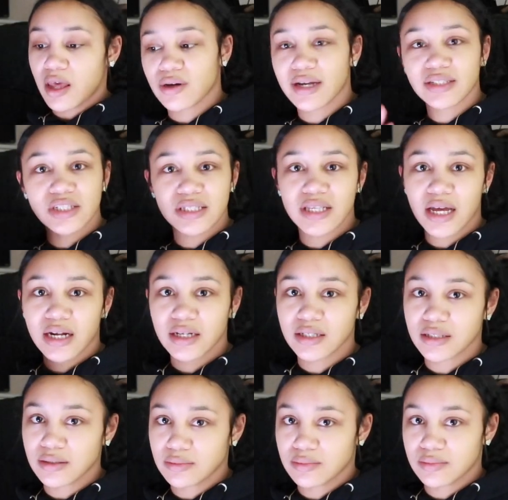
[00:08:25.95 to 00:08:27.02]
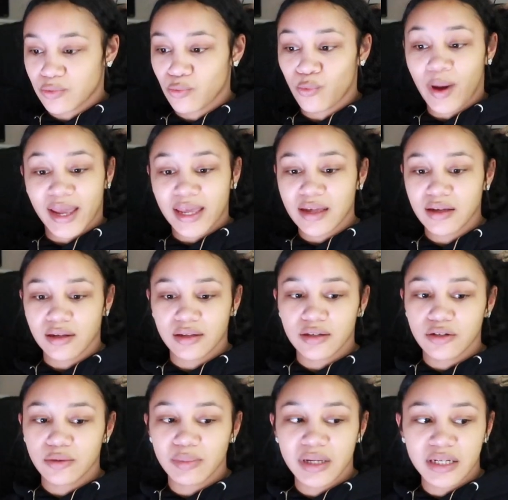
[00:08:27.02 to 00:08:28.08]
So I just kind of wait a
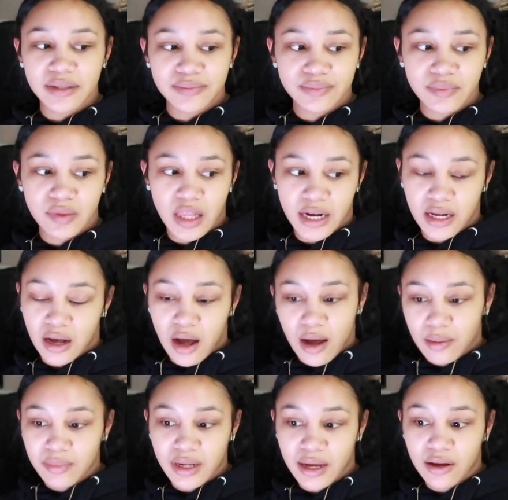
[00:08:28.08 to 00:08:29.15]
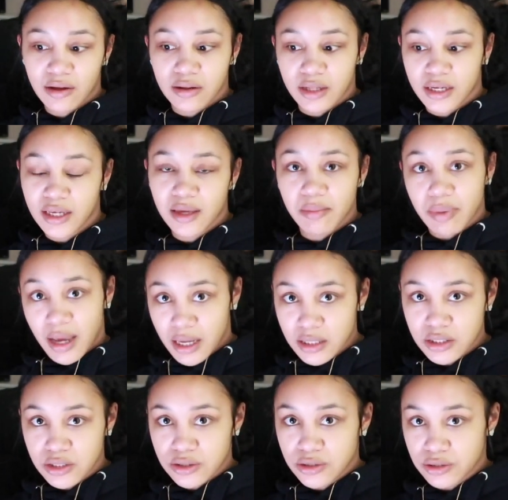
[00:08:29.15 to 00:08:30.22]
little bit, let it calm down, let it get
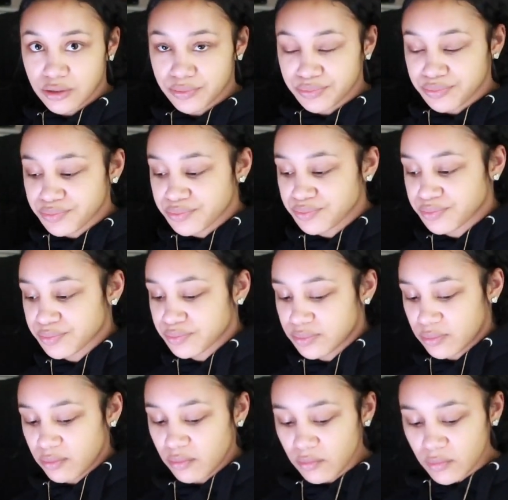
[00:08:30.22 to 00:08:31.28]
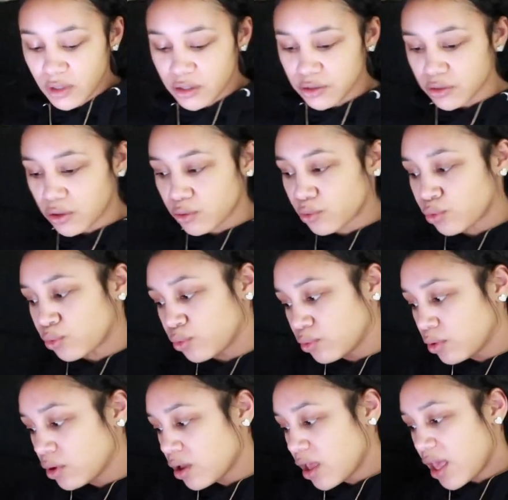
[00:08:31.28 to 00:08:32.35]
back to, you know,
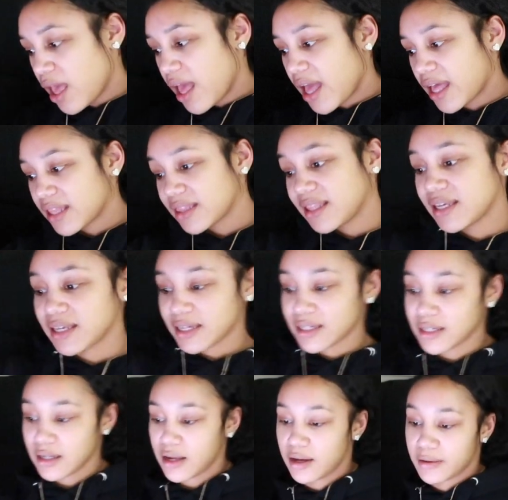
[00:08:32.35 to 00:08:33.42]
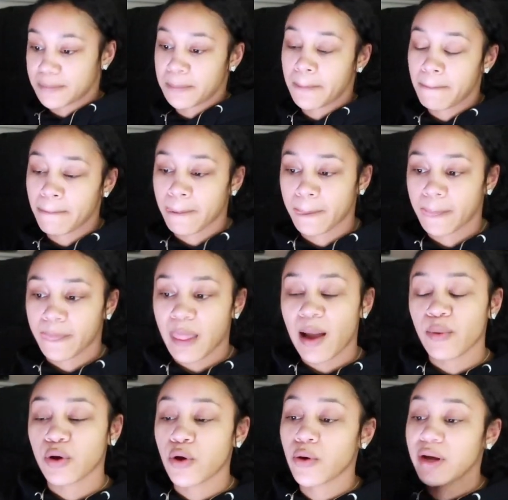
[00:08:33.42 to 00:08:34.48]
cool, and then
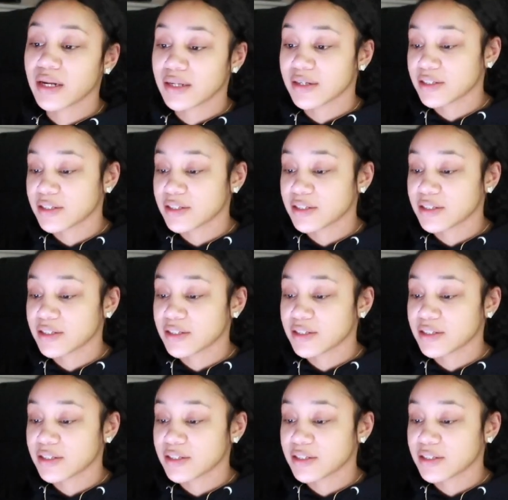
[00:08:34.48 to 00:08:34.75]
I'll go ahead and